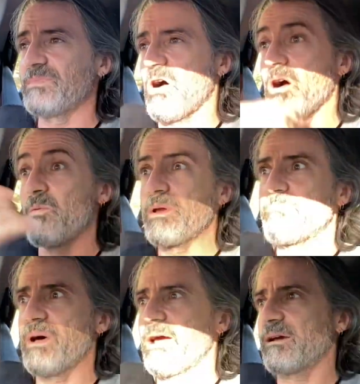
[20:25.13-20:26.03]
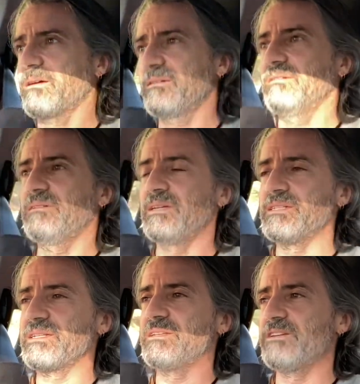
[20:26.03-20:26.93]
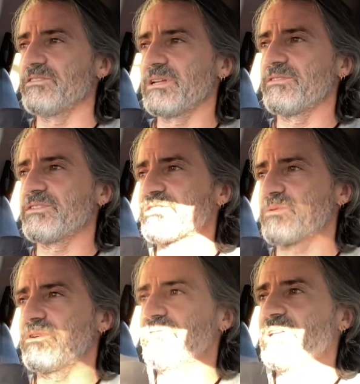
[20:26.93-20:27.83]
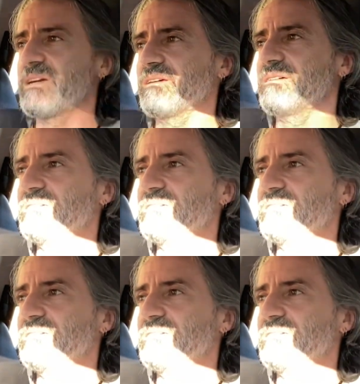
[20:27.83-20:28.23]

I went back and did year 11 and 12 later.